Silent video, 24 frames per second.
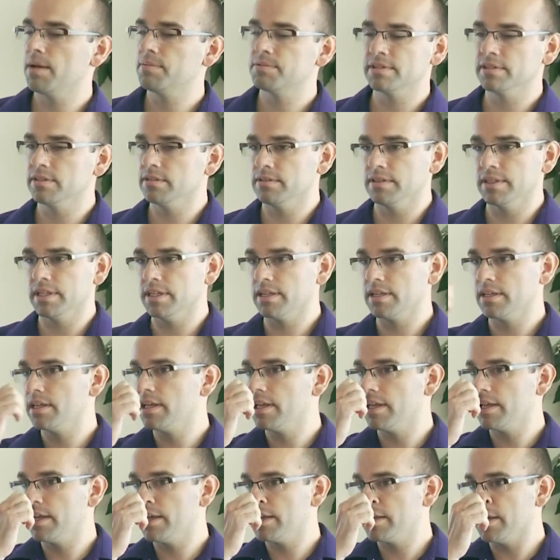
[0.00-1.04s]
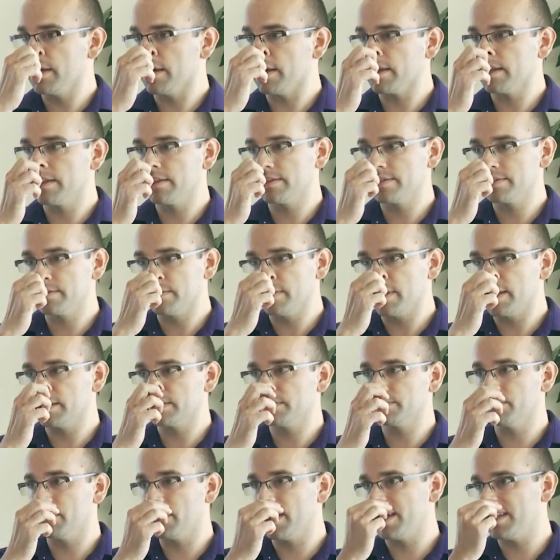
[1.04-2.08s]
Absolutely. Yeah, and so
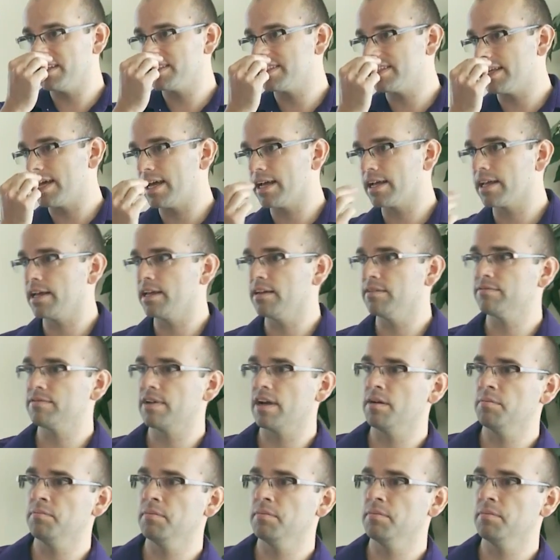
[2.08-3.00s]
that's why it's that kind of